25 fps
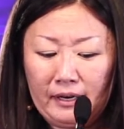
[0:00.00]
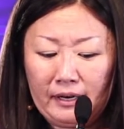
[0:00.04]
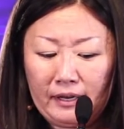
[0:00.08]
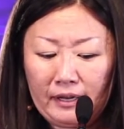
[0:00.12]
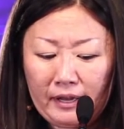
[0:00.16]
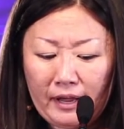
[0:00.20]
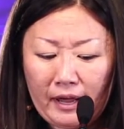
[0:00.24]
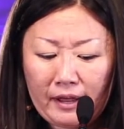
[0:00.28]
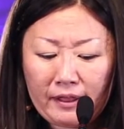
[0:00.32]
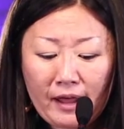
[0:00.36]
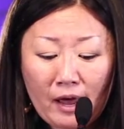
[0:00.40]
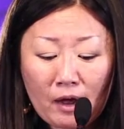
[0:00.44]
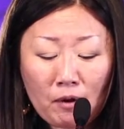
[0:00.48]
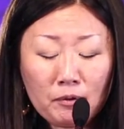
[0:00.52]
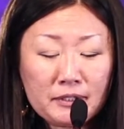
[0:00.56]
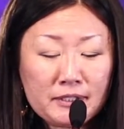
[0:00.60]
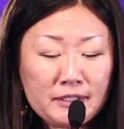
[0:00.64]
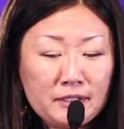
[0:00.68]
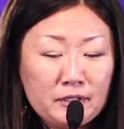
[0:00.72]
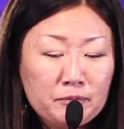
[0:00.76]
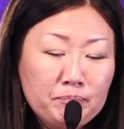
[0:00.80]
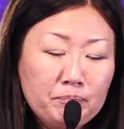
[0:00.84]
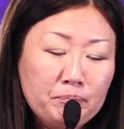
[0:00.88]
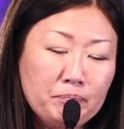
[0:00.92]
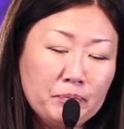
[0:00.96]
was
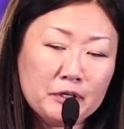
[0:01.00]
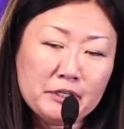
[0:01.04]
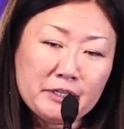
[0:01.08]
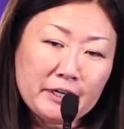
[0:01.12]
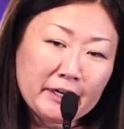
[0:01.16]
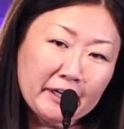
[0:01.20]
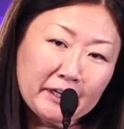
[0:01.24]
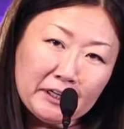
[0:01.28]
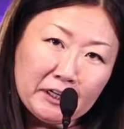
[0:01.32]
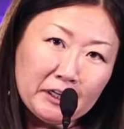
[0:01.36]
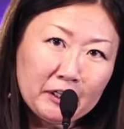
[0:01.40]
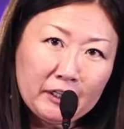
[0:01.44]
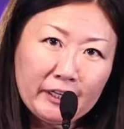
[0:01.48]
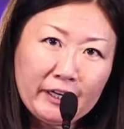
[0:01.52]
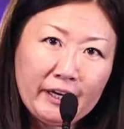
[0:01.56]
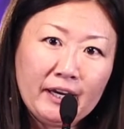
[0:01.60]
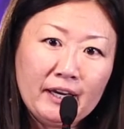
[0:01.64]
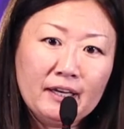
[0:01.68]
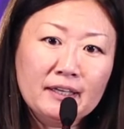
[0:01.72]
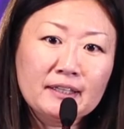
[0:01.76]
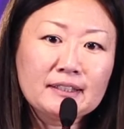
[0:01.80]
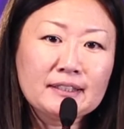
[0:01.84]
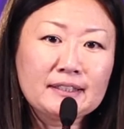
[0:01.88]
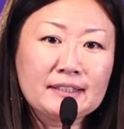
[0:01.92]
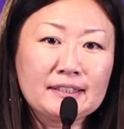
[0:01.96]

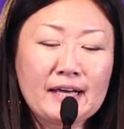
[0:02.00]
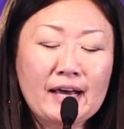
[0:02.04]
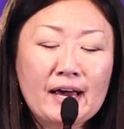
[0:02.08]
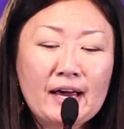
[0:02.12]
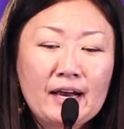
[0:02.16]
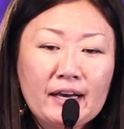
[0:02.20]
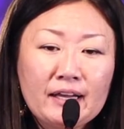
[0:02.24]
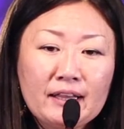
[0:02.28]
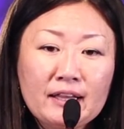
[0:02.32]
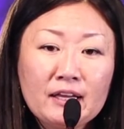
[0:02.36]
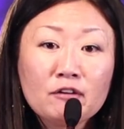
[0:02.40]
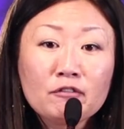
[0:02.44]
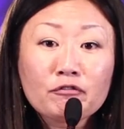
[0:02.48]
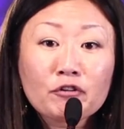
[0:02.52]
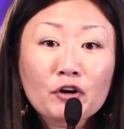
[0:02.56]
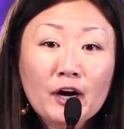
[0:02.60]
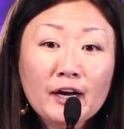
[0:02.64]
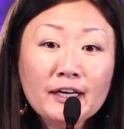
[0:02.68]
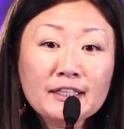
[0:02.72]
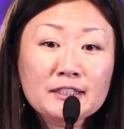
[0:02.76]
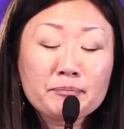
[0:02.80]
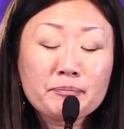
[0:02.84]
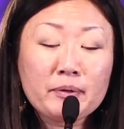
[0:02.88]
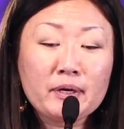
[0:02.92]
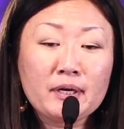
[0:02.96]
particularly sad, I think, for
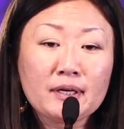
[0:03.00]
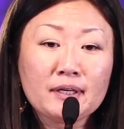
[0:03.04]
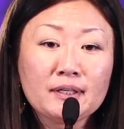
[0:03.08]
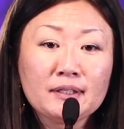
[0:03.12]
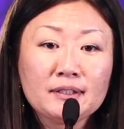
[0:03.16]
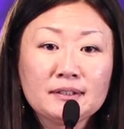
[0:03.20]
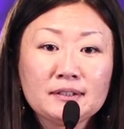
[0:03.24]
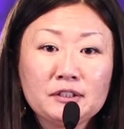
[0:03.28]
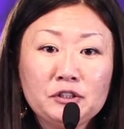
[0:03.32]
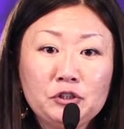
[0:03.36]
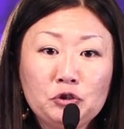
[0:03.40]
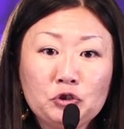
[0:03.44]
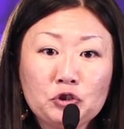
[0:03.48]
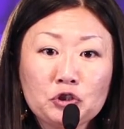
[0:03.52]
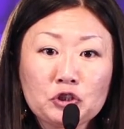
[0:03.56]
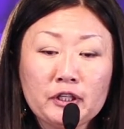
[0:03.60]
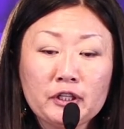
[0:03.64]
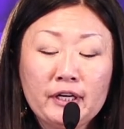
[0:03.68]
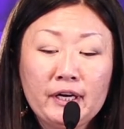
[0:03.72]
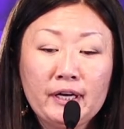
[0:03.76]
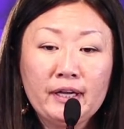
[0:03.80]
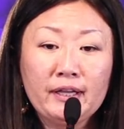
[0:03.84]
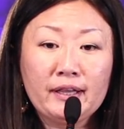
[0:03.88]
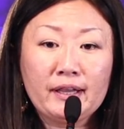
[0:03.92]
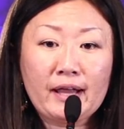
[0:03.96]
us, because
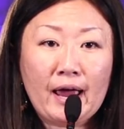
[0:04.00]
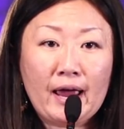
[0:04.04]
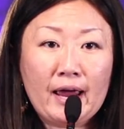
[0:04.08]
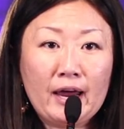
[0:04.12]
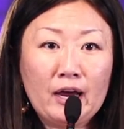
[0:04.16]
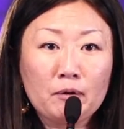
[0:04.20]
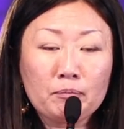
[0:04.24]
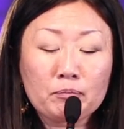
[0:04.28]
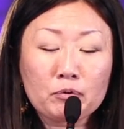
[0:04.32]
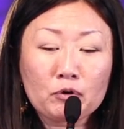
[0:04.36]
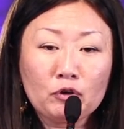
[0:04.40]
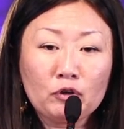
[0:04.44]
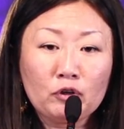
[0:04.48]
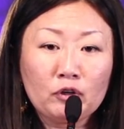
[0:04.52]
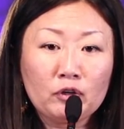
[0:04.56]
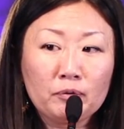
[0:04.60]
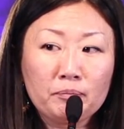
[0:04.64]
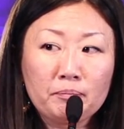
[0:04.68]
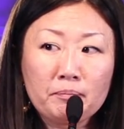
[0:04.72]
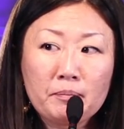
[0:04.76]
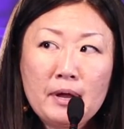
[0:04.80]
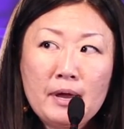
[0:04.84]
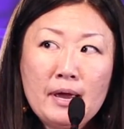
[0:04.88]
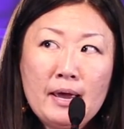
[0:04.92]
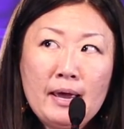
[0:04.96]
usually that April
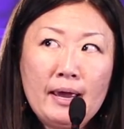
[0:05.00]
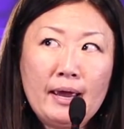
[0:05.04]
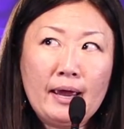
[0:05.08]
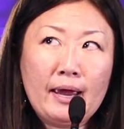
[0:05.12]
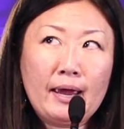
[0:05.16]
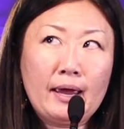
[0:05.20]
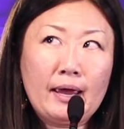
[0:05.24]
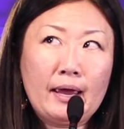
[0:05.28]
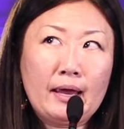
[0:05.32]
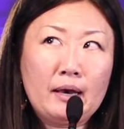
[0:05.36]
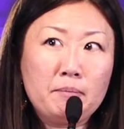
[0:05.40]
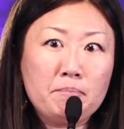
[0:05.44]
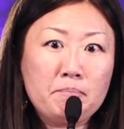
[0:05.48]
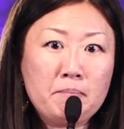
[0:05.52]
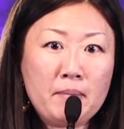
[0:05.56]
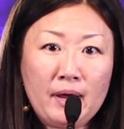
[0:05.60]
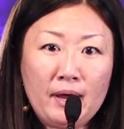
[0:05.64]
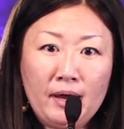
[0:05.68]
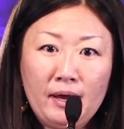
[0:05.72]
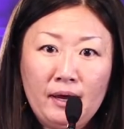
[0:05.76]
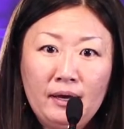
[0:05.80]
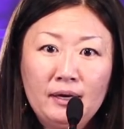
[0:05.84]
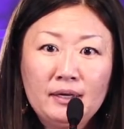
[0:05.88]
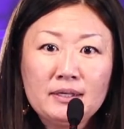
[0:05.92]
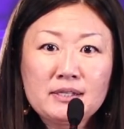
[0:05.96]
and
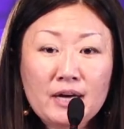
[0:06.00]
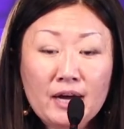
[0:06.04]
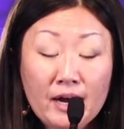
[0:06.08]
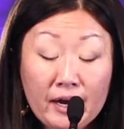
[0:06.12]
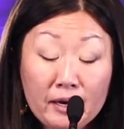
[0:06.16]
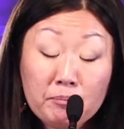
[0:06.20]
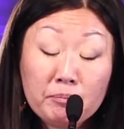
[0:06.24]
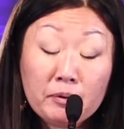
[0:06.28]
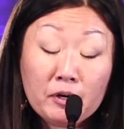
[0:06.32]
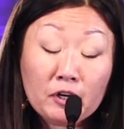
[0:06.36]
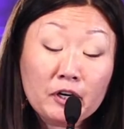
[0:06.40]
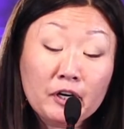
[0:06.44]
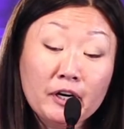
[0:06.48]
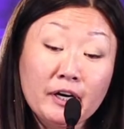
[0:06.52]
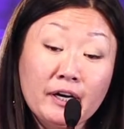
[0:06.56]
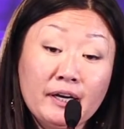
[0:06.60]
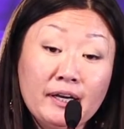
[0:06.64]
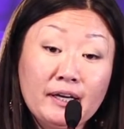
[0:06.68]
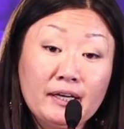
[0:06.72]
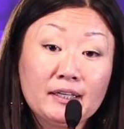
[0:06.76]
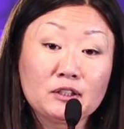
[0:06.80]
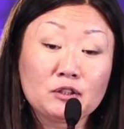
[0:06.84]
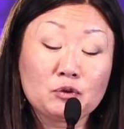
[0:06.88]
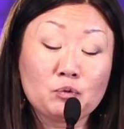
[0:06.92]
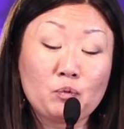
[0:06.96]
May time period
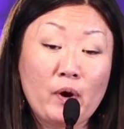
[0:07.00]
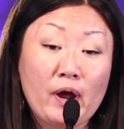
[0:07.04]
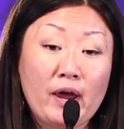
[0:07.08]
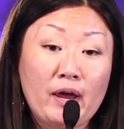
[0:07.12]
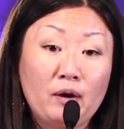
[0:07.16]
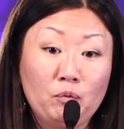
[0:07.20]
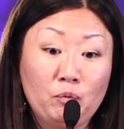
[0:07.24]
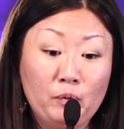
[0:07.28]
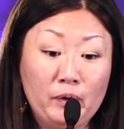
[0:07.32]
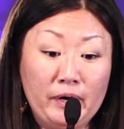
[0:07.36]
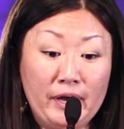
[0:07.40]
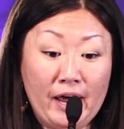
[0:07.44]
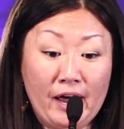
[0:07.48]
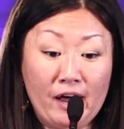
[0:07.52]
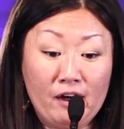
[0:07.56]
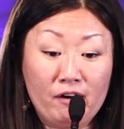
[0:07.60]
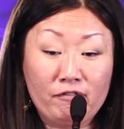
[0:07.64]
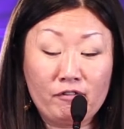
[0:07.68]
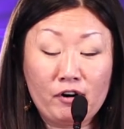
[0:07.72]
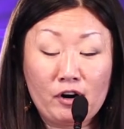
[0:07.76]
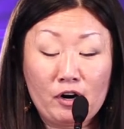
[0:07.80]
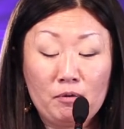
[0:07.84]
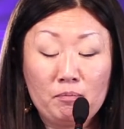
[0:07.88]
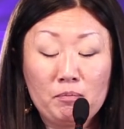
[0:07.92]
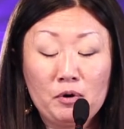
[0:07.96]
is when we have
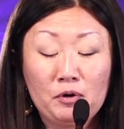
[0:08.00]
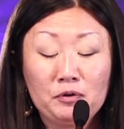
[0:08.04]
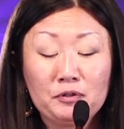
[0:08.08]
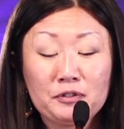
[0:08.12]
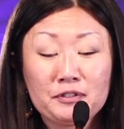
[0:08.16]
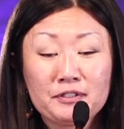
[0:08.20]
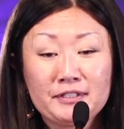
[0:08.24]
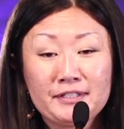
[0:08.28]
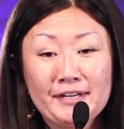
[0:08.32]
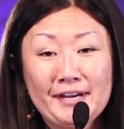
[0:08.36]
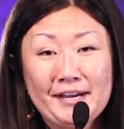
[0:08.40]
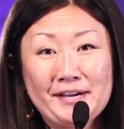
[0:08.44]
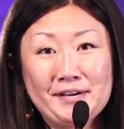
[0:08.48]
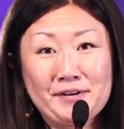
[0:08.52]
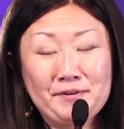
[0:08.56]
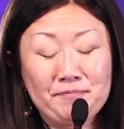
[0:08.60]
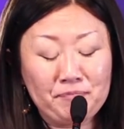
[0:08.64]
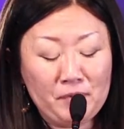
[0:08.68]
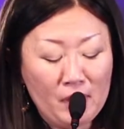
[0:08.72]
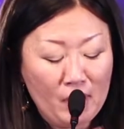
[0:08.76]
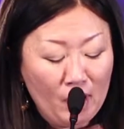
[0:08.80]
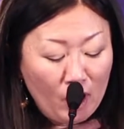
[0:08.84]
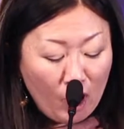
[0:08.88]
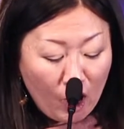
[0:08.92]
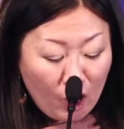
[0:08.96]

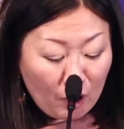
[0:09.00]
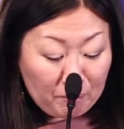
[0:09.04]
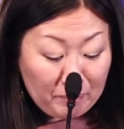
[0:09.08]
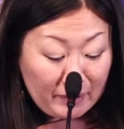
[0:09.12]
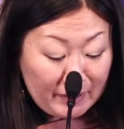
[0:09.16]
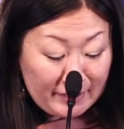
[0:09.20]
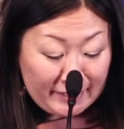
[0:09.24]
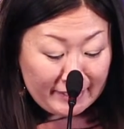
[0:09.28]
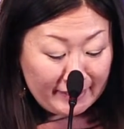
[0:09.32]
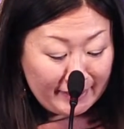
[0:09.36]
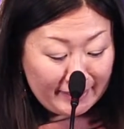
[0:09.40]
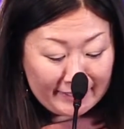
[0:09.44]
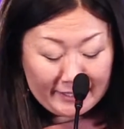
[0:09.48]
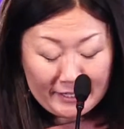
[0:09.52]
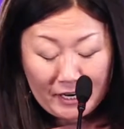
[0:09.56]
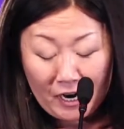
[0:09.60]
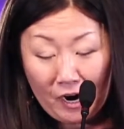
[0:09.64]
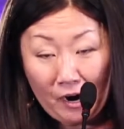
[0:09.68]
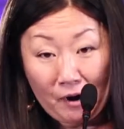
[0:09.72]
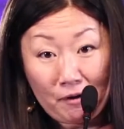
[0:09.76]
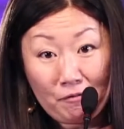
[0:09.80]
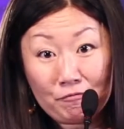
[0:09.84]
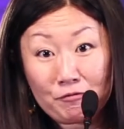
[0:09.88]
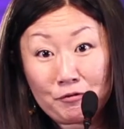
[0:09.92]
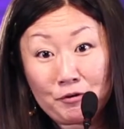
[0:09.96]
our busiest
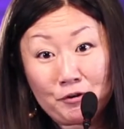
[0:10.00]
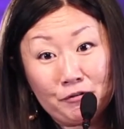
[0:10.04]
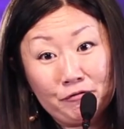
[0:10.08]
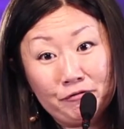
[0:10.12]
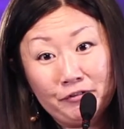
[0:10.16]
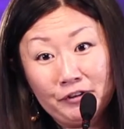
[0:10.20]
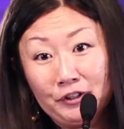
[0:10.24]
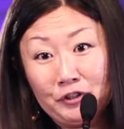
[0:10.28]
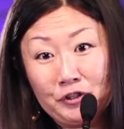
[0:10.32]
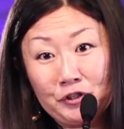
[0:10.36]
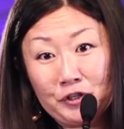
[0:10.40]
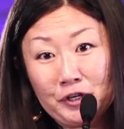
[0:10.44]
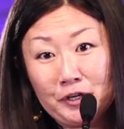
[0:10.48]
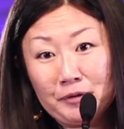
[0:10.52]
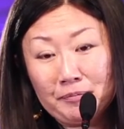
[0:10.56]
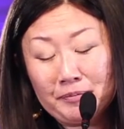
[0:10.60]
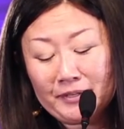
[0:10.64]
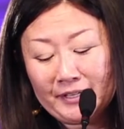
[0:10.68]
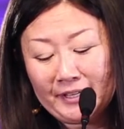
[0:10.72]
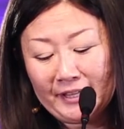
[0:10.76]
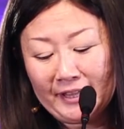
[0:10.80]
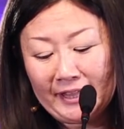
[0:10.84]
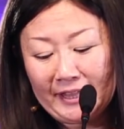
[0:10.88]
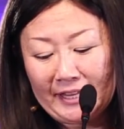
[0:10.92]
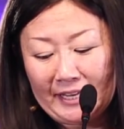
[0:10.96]
time for field trips
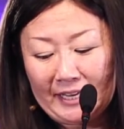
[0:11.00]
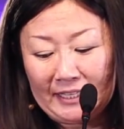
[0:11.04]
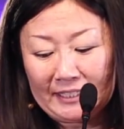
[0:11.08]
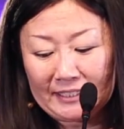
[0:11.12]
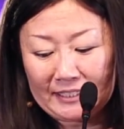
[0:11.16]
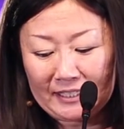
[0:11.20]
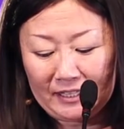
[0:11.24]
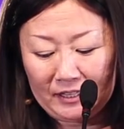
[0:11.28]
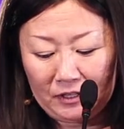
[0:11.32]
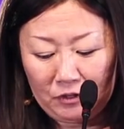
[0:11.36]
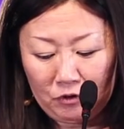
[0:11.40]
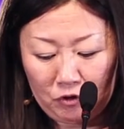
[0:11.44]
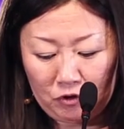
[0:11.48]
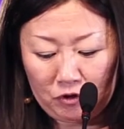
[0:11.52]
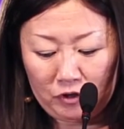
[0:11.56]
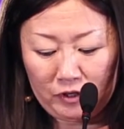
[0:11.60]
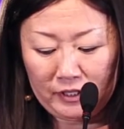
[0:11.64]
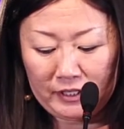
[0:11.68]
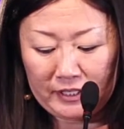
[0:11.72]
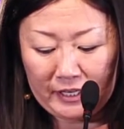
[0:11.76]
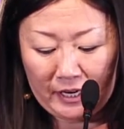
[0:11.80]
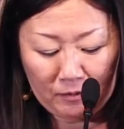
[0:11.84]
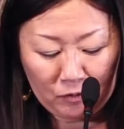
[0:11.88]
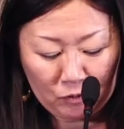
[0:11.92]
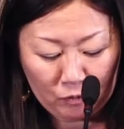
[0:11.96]
and things, and those are the
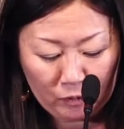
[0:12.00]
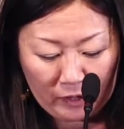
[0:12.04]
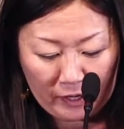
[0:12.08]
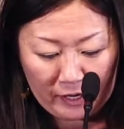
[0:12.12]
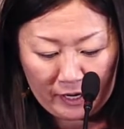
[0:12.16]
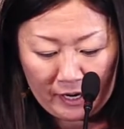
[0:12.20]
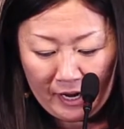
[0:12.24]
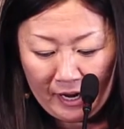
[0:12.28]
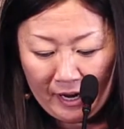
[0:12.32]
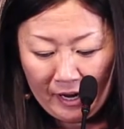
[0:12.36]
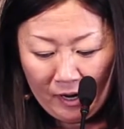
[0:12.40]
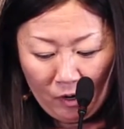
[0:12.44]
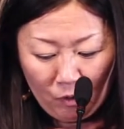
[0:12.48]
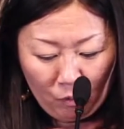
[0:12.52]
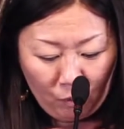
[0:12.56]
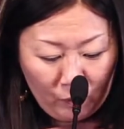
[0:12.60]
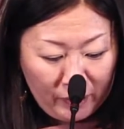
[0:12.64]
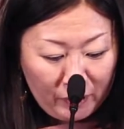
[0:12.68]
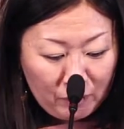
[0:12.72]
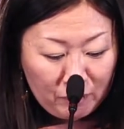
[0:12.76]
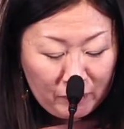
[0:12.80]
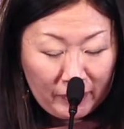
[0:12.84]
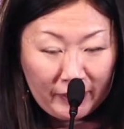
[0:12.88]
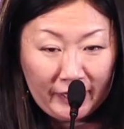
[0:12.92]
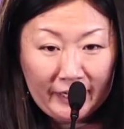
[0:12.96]
times when we
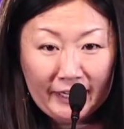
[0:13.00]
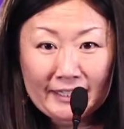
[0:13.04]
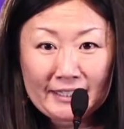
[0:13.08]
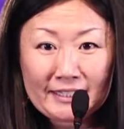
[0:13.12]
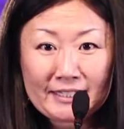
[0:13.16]
really get to